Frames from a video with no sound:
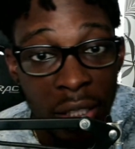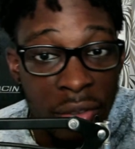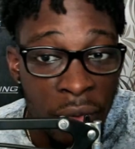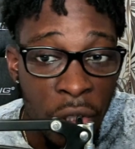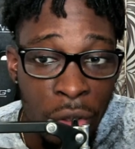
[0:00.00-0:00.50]

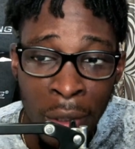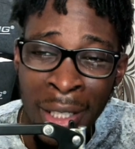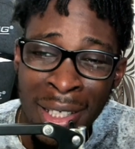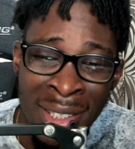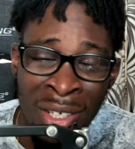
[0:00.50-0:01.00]
else for you. And
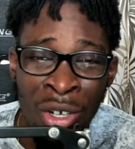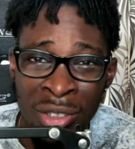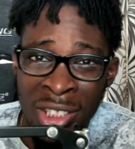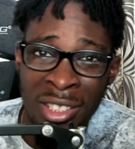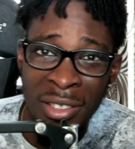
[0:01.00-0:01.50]
let's talk
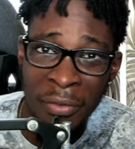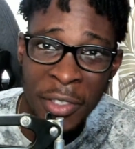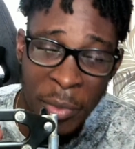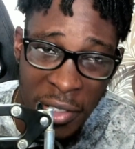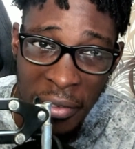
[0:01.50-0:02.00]
just
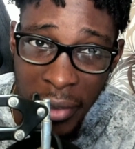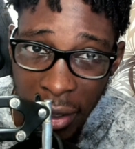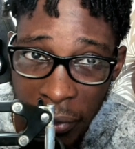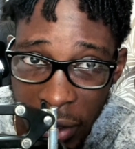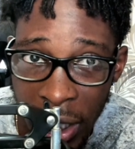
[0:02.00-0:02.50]

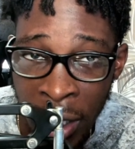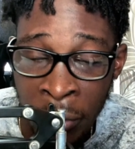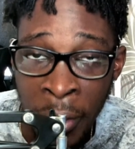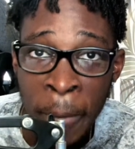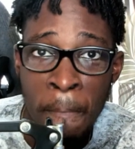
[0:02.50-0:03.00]
specifically for dating,
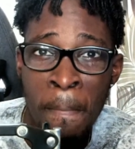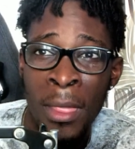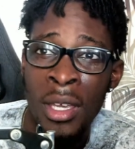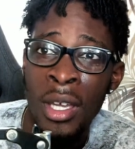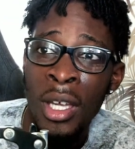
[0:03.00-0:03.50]
right?
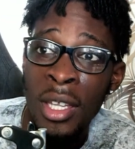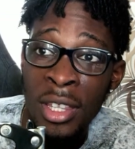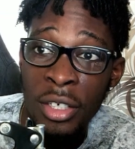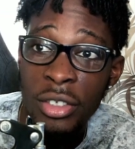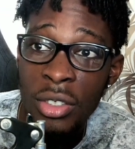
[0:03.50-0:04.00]

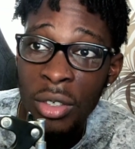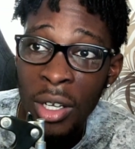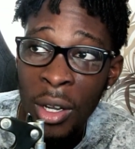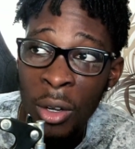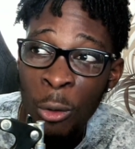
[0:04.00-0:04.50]
There's
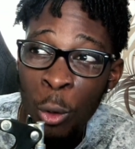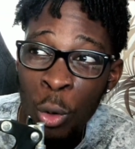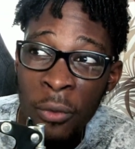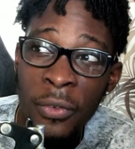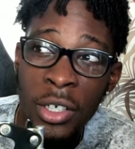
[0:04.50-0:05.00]

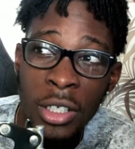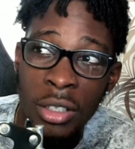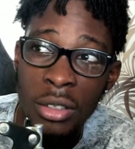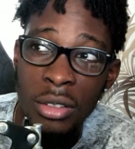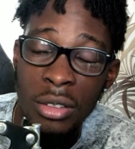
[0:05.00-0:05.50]

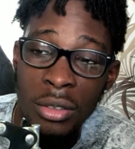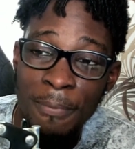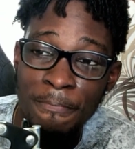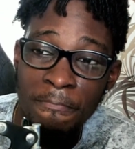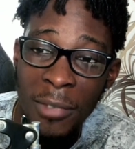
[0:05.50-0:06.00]
well
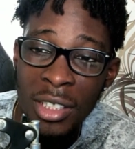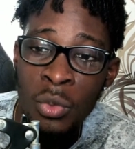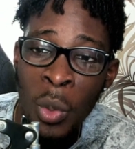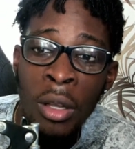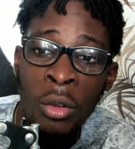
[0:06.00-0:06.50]

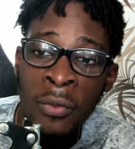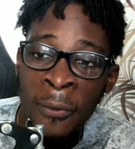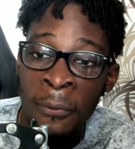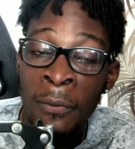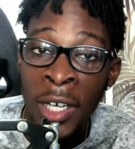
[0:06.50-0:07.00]
over
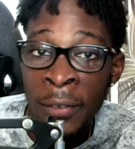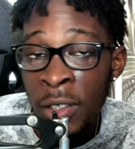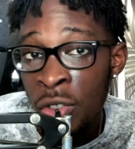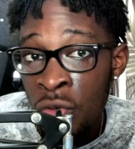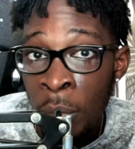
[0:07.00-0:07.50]

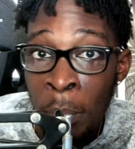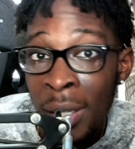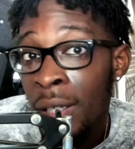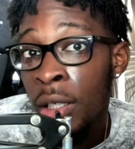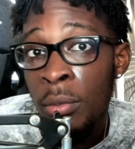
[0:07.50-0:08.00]
500
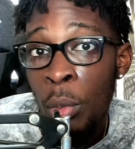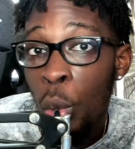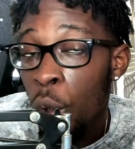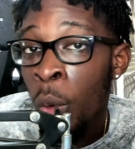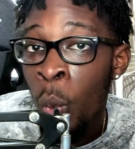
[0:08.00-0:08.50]
million
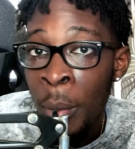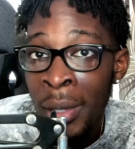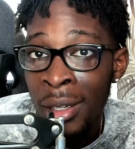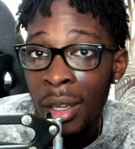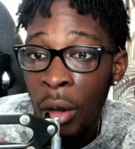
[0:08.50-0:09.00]
more
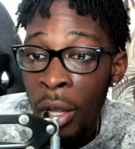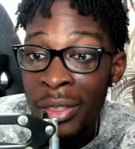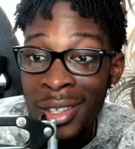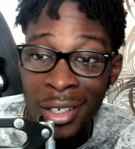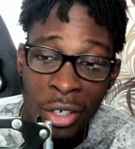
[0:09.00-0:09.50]
women
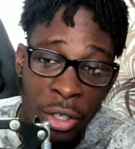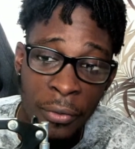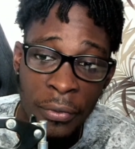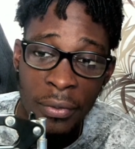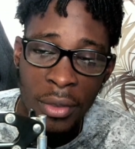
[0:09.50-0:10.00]
on the
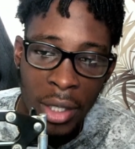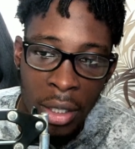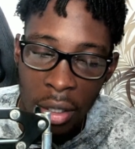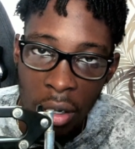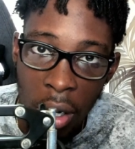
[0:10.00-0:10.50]
earth
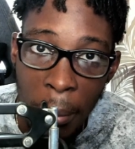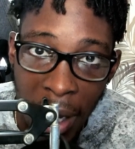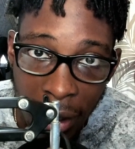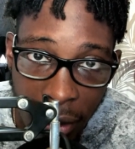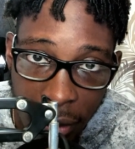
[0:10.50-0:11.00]
than there are
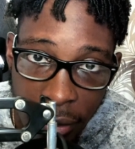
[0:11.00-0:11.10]
men.